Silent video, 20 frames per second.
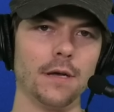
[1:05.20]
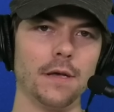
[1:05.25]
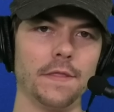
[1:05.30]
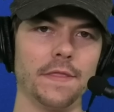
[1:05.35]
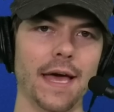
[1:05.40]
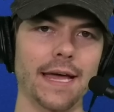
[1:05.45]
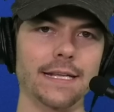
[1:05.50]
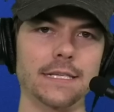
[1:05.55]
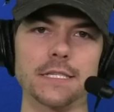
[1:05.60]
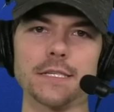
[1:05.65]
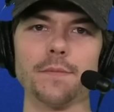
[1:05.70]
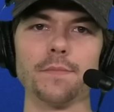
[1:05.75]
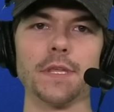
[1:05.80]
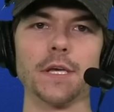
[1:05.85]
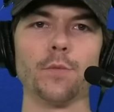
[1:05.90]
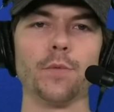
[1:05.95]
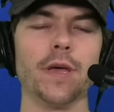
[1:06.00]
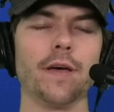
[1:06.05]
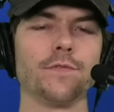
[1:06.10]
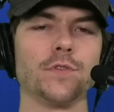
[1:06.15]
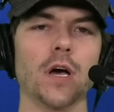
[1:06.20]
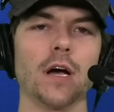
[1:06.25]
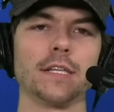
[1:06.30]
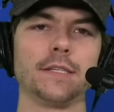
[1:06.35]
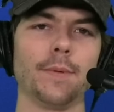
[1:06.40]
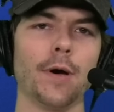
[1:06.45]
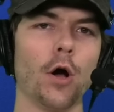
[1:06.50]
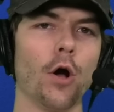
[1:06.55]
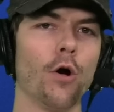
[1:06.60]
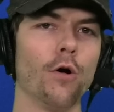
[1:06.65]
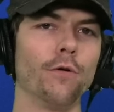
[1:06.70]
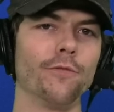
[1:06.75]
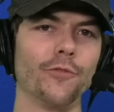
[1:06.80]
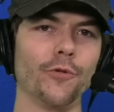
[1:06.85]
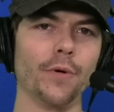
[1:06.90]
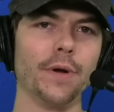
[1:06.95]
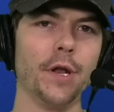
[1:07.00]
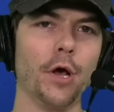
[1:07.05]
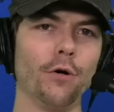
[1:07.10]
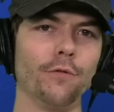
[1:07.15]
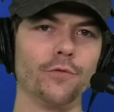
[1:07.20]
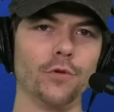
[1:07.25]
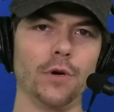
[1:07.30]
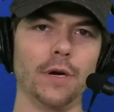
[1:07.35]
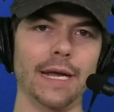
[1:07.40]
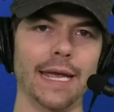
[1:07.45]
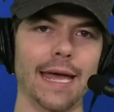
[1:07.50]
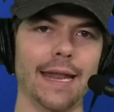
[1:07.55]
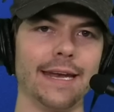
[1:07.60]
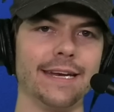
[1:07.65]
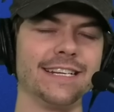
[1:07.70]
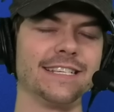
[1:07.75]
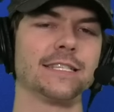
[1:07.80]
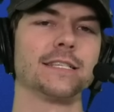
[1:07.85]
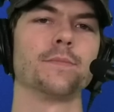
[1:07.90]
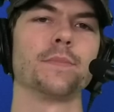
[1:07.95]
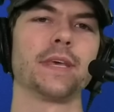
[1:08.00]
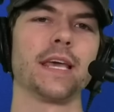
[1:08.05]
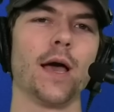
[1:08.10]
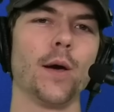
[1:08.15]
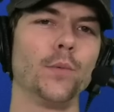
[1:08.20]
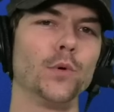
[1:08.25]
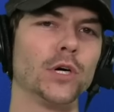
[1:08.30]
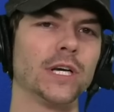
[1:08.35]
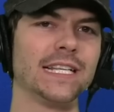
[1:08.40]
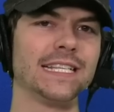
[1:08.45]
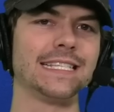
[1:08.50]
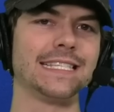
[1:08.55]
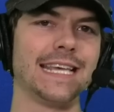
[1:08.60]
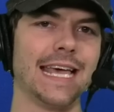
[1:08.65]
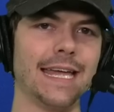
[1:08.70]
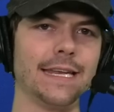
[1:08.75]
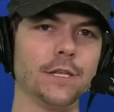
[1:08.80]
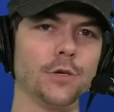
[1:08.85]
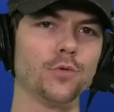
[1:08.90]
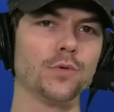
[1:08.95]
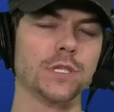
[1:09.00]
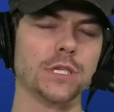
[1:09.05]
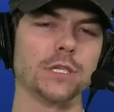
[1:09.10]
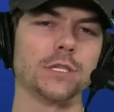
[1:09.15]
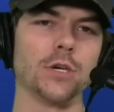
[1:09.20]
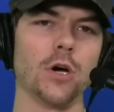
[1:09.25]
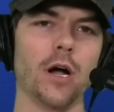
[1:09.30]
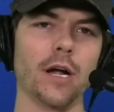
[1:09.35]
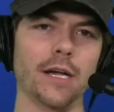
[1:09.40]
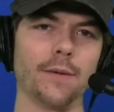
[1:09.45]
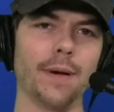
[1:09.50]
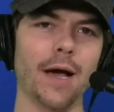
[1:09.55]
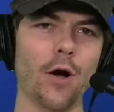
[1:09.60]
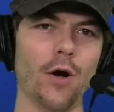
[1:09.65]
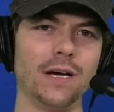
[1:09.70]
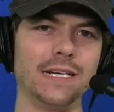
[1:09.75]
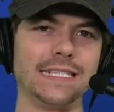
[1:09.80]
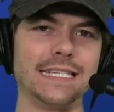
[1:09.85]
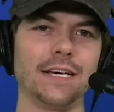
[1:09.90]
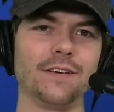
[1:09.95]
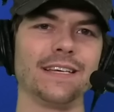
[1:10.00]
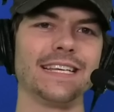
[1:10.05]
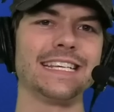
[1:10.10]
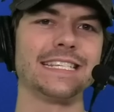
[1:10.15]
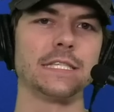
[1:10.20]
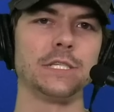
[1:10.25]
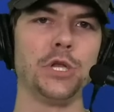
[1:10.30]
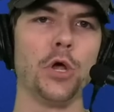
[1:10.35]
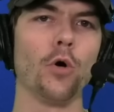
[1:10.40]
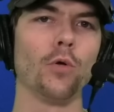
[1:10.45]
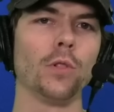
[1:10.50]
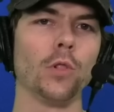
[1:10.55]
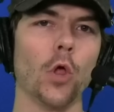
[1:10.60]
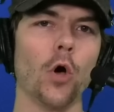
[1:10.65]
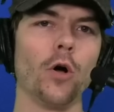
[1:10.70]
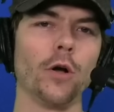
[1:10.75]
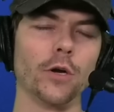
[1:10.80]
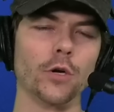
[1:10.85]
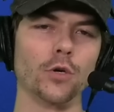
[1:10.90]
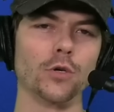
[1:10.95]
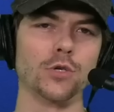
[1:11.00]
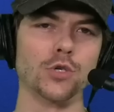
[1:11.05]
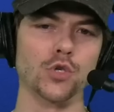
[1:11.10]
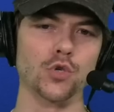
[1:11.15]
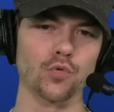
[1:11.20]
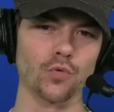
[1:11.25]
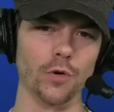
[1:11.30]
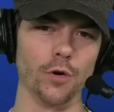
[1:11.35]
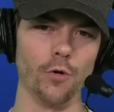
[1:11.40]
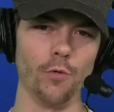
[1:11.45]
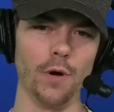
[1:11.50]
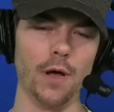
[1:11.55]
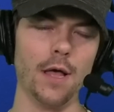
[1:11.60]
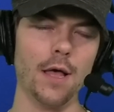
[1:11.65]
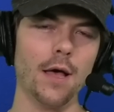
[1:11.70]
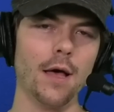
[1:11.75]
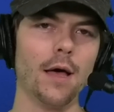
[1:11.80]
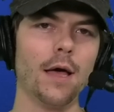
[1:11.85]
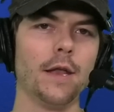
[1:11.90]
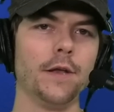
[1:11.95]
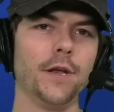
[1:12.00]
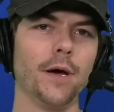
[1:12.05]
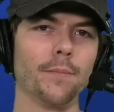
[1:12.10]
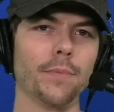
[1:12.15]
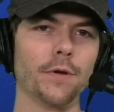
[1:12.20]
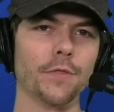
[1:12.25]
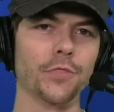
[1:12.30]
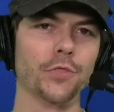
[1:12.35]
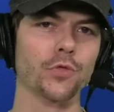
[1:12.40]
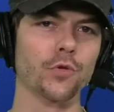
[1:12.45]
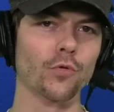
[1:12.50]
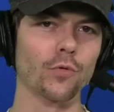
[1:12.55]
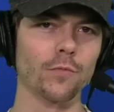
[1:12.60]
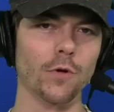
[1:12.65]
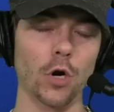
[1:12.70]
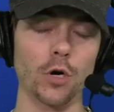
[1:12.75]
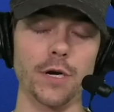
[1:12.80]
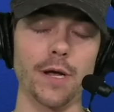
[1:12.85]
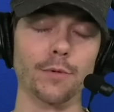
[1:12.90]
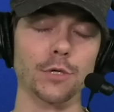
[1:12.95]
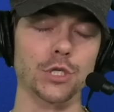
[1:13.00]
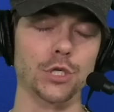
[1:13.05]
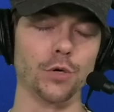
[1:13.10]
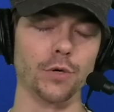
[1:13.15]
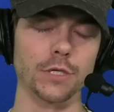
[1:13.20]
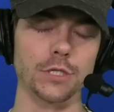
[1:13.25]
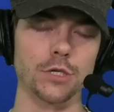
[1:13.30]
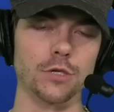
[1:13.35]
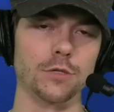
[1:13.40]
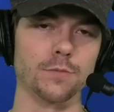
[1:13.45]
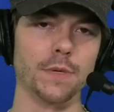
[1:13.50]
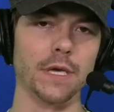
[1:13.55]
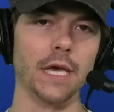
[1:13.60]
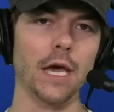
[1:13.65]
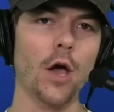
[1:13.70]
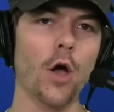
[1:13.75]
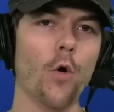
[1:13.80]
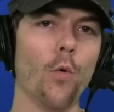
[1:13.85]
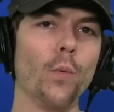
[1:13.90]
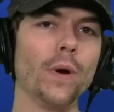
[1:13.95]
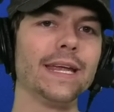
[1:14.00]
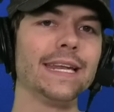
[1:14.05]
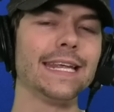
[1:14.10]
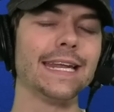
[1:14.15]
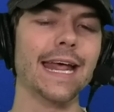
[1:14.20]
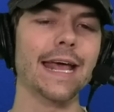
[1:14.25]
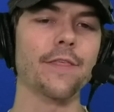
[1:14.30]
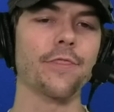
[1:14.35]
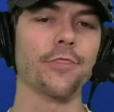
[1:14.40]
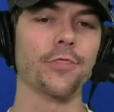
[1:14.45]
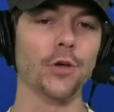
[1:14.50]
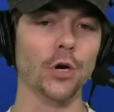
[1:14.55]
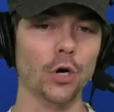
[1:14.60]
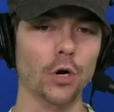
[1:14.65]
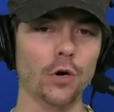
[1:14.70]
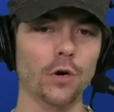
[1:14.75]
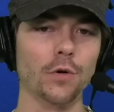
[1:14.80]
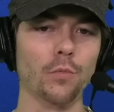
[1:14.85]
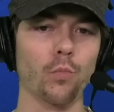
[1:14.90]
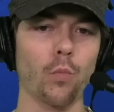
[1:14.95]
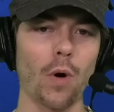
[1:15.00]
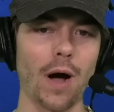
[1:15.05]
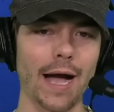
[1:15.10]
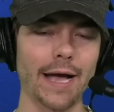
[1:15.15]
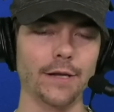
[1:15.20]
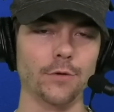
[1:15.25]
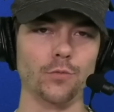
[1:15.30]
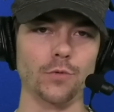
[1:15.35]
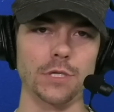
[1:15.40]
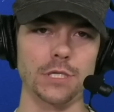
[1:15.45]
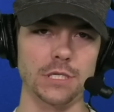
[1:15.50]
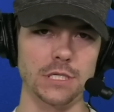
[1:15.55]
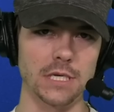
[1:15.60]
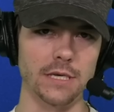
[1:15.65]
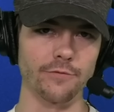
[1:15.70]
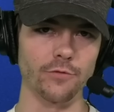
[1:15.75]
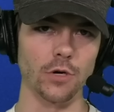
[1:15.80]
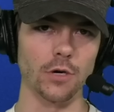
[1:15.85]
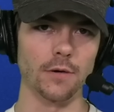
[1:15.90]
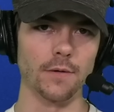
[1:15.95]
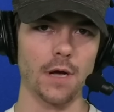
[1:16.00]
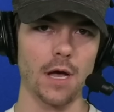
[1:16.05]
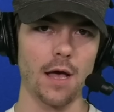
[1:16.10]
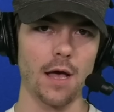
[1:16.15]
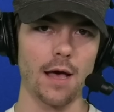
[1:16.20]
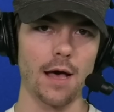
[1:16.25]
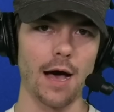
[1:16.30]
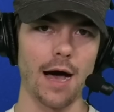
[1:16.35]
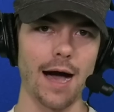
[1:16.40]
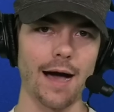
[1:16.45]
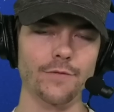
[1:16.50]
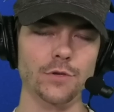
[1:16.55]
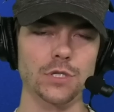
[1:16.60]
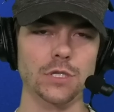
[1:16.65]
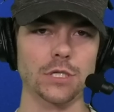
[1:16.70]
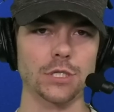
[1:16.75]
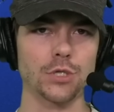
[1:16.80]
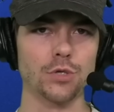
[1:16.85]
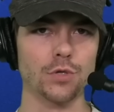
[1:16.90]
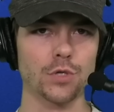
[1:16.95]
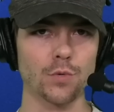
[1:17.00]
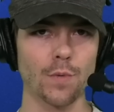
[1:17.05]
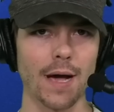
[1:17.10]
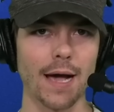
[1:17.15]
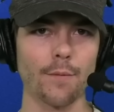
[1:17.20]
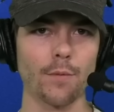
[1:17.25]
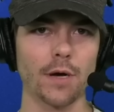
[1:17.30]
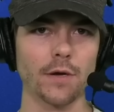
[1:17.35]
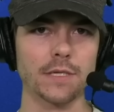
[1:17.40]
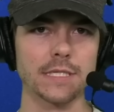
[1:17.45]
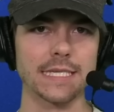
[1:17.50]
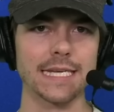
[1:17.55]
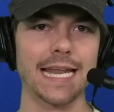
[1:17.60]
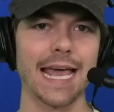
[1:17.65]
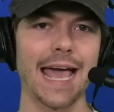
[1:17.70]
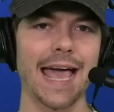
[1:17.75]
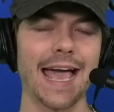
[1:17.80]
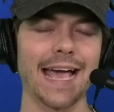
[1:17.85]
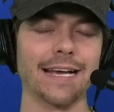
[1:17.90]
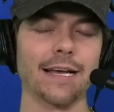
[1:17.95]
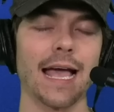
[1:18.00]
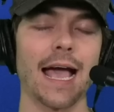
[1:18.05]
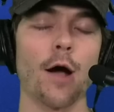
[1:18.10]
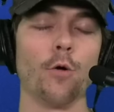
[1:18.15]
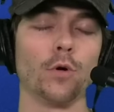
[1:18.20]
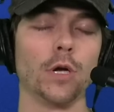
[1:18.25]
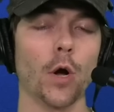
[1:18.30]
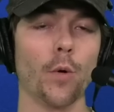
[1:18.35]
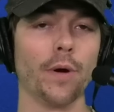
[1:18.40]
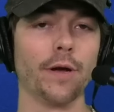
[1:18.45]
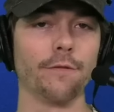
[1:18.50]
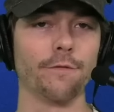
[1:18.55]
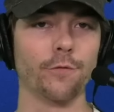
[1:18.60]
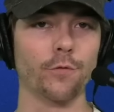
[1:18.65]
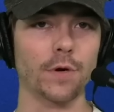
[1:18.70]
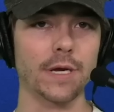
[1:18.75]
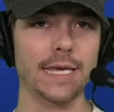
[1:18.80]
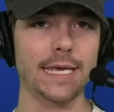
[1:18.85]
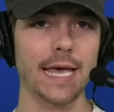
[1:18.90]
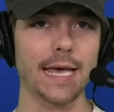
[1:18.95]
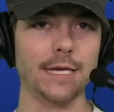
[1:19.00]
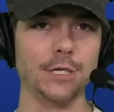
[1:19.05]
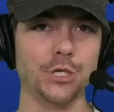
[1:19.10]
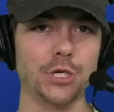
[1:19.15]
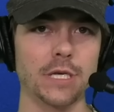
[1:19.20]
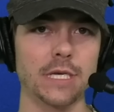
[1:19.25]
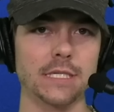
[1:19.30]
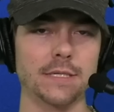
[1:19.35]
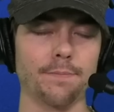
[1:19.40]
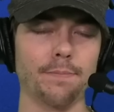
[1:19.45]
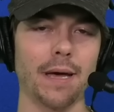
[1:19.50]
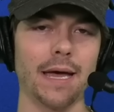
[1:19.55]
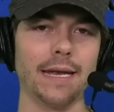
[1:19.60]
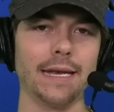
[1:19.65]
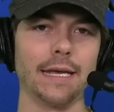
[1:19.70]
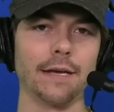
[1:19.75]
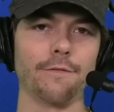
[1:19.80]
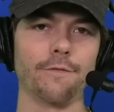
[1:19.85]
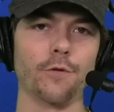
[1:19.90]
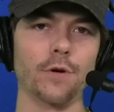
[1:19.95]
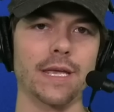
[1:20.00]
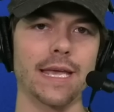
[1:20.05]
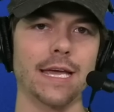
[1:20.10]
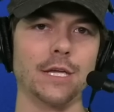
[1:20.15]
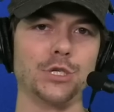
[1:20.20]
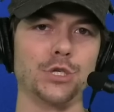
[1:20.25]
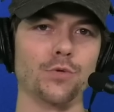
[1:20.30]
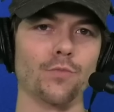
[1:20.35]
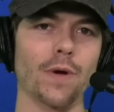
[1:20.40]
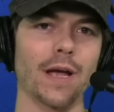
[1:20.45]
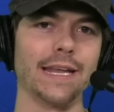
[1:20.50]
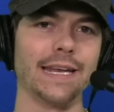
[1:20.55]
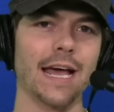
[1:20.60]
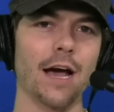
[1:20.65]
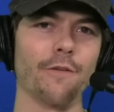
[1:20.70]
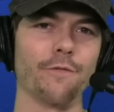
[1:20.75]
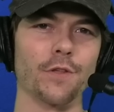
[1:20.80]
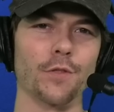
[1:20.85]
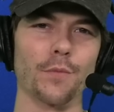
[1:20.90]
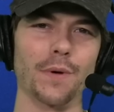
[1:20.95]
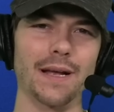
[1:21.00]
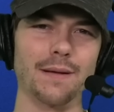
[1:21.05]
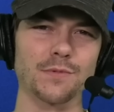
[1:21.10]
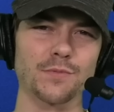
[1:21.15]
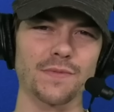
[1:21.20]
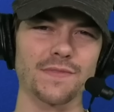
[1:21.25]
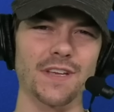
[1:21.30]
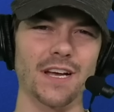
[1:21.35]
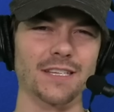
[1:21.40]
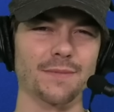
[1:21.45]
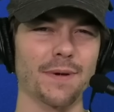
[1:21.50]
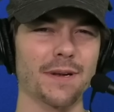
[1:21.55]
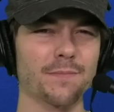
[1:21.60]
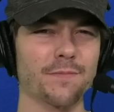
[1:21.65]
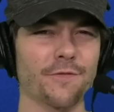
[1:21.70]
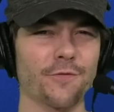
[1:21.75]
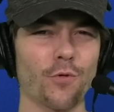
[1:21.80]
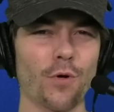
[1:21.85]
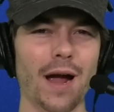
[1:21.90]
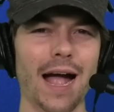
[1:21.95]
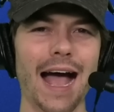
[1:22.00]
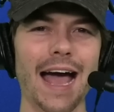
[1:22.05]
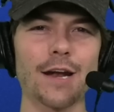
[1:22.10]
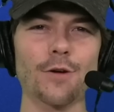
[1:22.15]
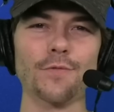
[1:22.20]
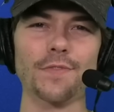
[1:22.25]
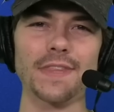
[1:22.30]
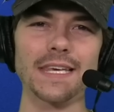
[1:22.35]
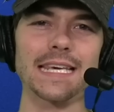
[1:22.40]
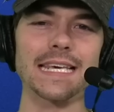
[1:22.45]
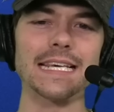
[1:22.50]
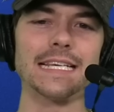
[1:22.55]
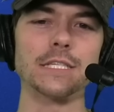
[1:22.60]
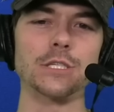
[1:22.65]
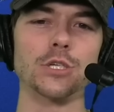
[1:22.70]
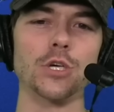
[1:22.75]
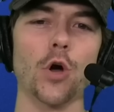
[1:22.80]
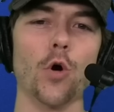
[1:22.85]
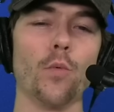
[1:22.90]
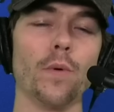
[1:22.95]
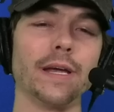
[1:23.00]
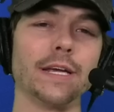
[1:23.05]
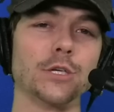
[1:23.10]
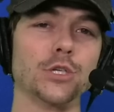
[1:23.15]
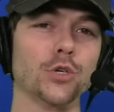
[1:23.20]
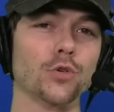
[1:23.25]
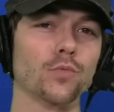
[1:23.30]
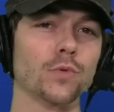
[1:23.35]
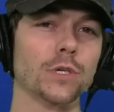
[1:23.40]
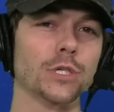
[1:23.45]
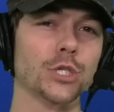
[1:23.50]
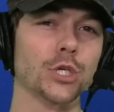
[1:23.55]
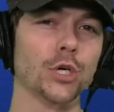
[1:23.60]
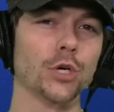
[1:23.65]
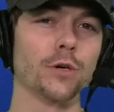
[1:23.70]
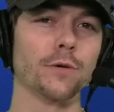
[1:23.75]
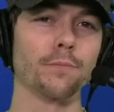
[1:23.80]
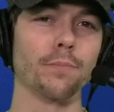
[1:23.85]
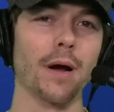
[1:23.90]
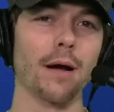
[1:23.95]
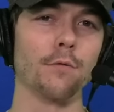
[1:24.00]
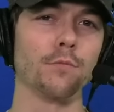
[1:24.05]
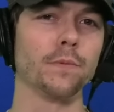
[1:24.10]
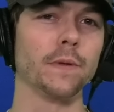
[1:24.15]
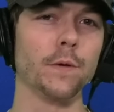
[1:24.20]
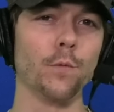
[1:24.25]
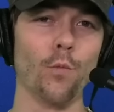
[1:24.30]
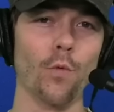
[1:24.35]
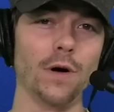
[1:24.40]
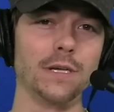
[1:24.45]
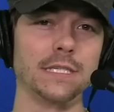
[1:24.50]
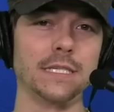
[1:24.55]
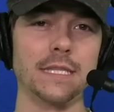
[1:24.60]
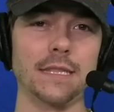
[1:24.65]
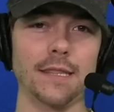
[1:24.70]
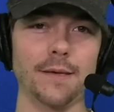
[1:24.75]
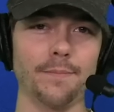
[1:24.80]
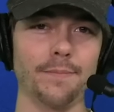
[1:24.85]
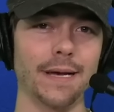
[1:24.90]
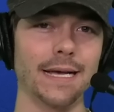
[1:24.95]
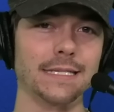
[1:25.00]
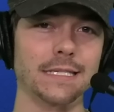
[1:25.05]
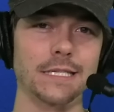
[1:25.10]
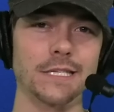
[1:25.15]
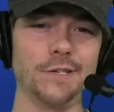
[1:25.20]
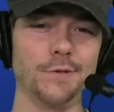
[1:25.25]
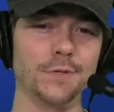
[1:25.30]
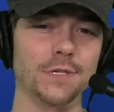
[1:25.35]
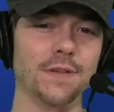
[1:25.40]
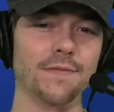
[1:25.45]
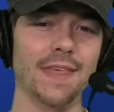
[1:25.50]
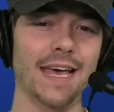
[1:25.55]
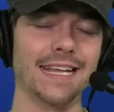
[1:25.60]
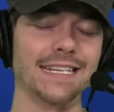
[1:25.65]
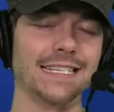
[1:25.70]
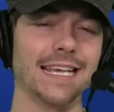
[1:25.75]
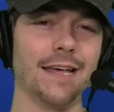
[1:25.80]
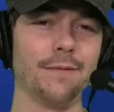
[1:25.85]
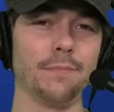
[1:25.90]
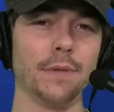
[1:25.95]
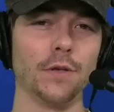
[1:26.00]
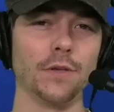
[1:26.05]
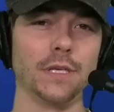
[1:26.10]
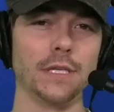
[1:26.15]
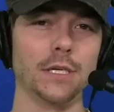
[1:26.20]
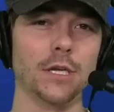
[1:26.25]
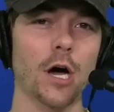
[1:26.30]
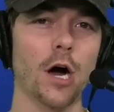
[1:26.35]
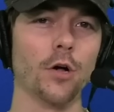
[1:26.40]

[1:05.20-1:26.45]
That is something we have talked about over and over again. It is something I will continue to talk about until it is no longer true. Number 2, we need a third wide receiver. Obviously, Tutu Atwell is an outgoing free agent. He's a pending free agent right now for the Rams. We've talked about it before. I don't think he's going to return. Probably wasn't the best use of that $10 million.